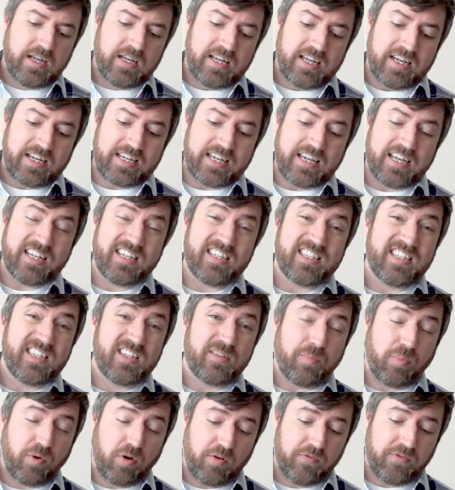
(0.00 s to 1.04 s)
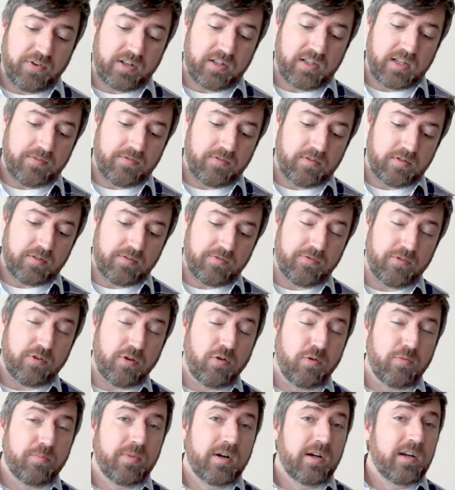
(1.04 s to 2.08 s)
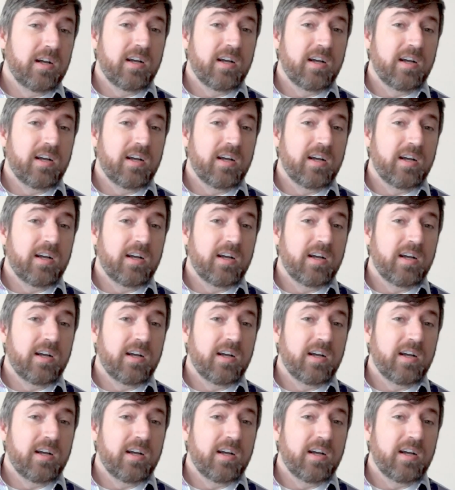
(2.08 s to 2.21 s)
Again, see the perfect level of foam.